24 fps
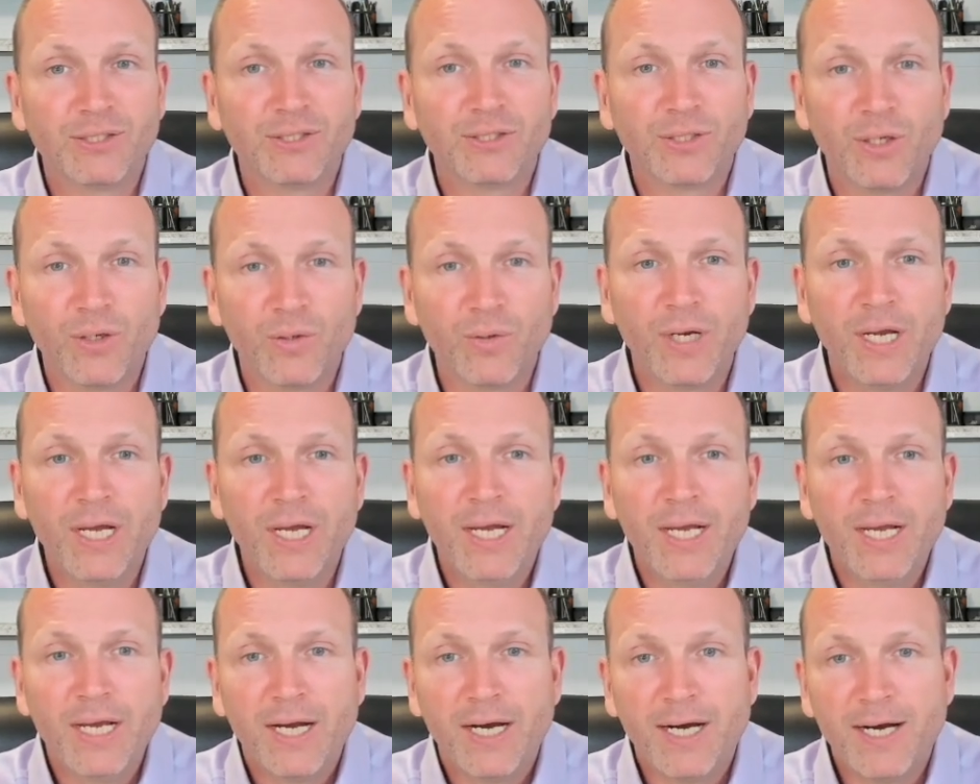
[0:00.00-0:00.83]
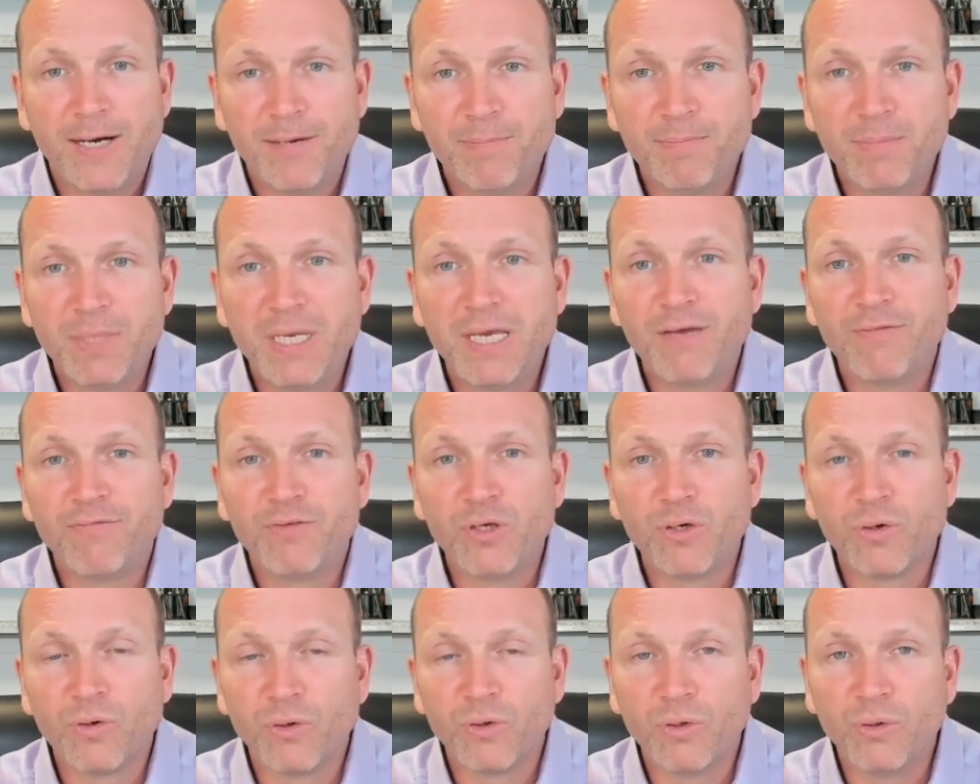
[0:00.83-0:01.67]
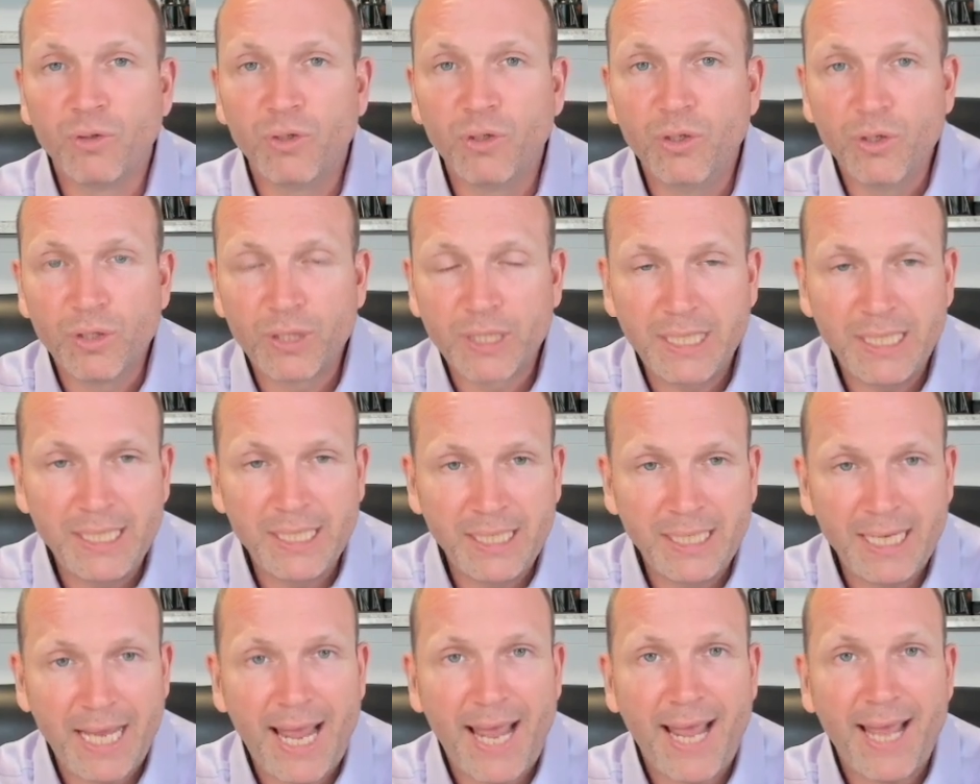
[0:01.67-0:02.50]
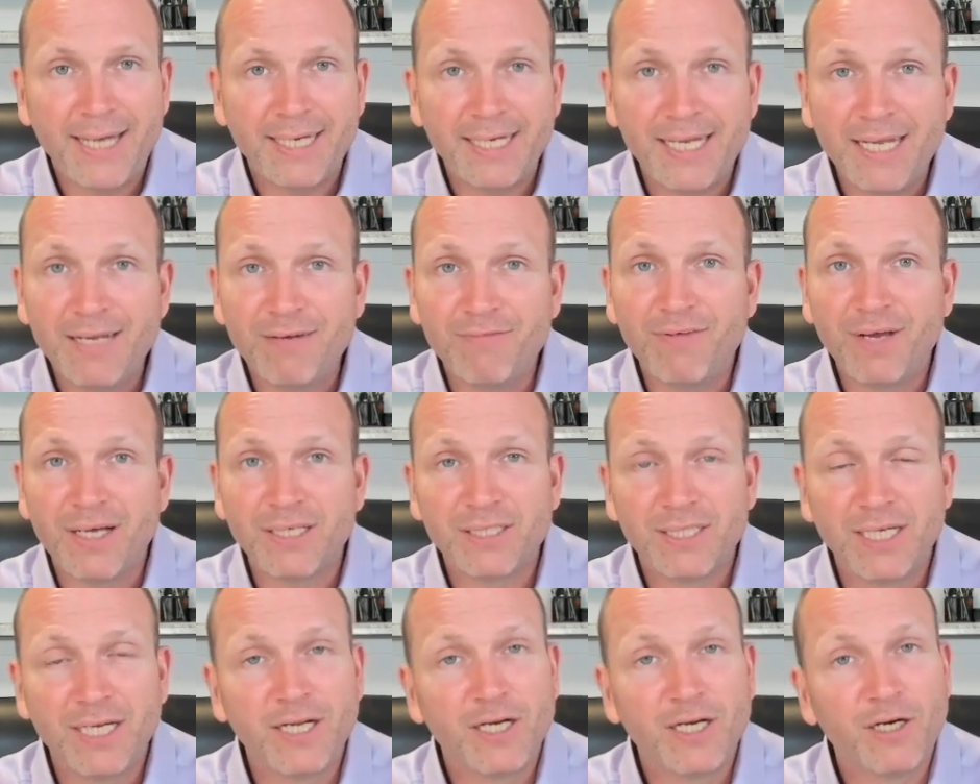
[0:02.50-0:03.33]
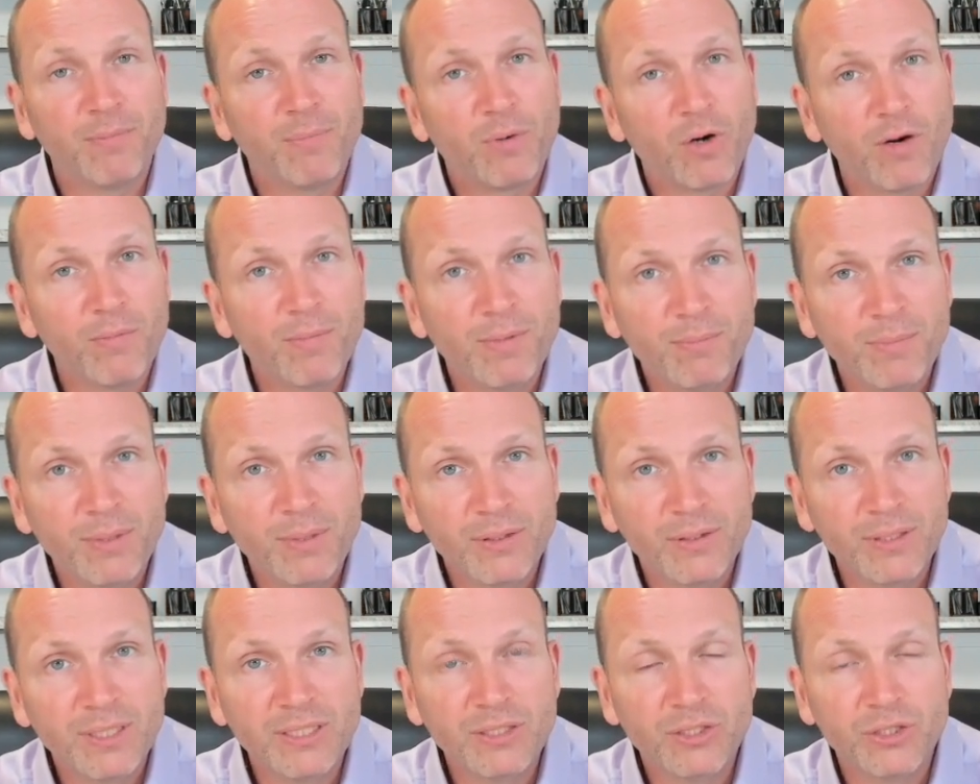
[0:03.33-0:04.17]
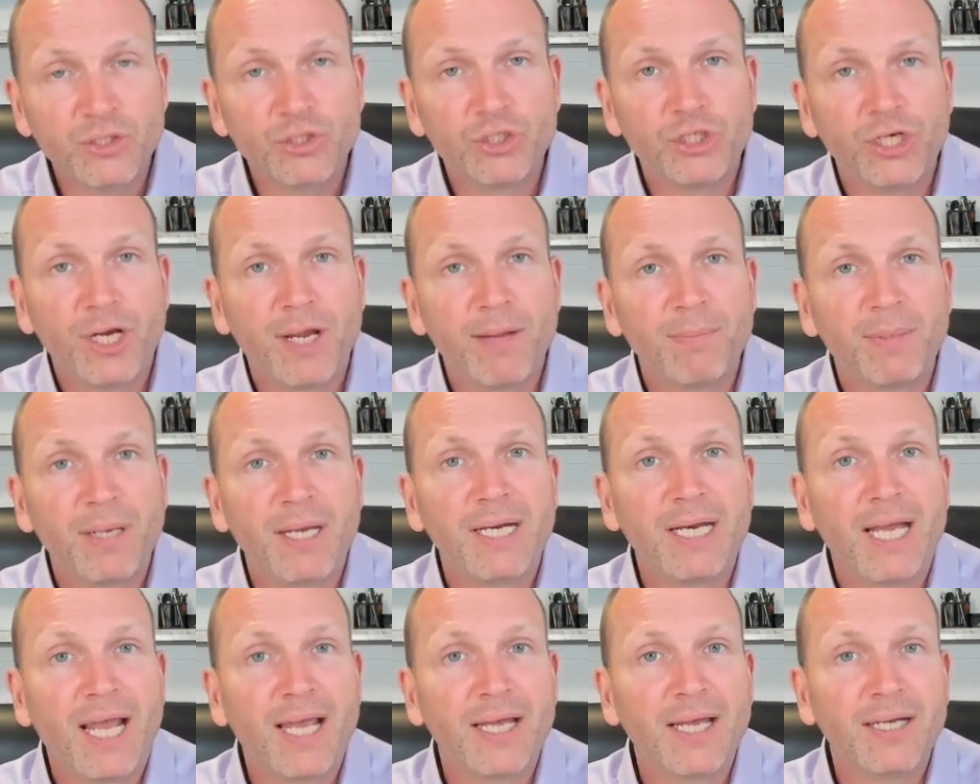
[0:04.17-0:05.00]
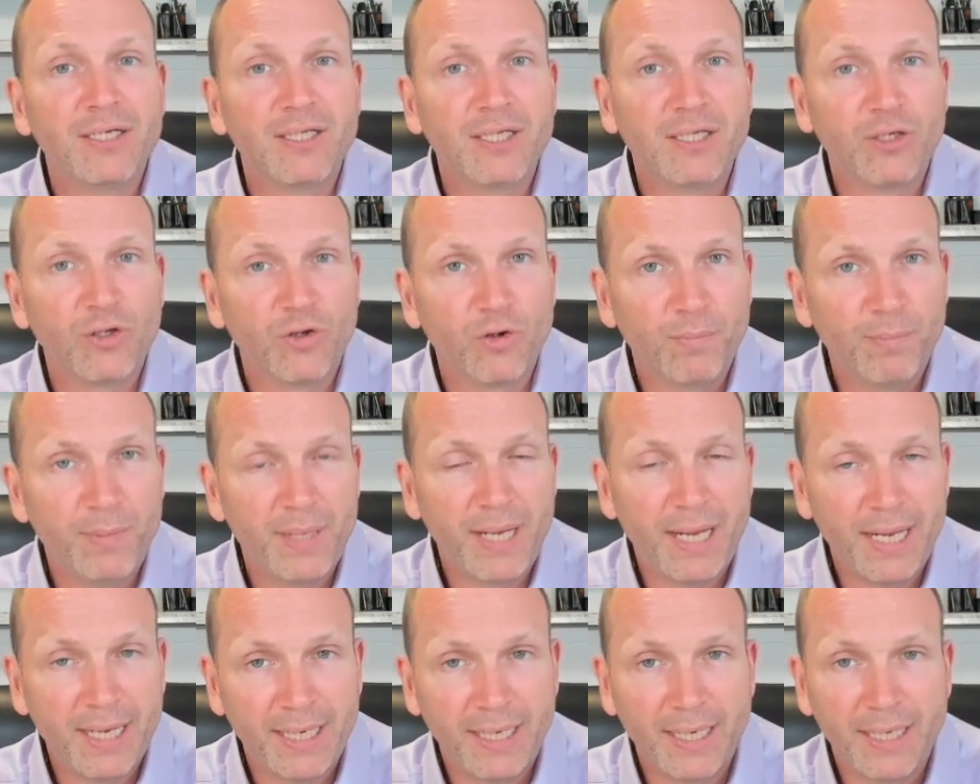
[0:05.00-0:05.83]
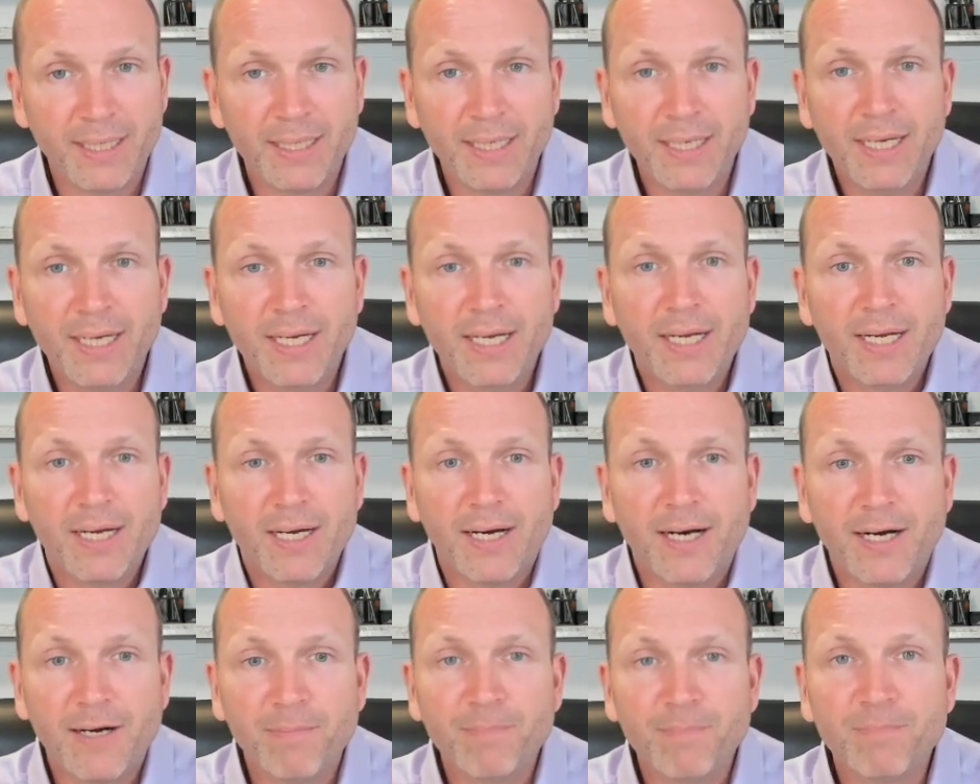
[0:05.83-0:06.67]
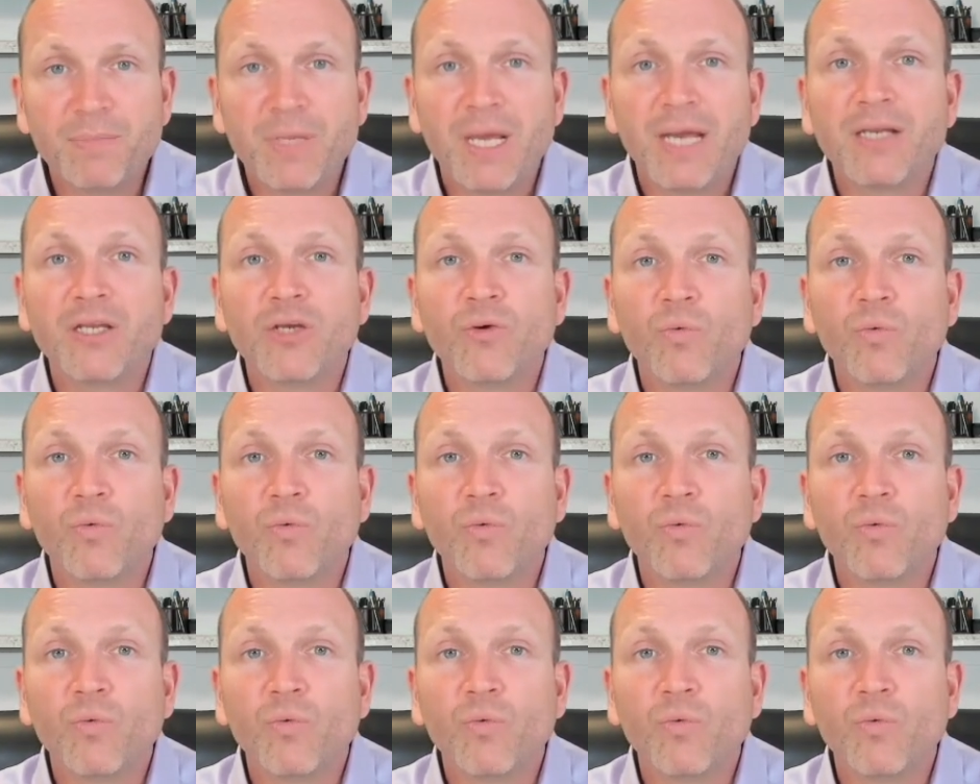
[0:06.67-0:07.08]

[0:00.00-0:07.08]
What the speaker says: So if you're looking at investing in apartment buildings in Champaign and in Urbana, and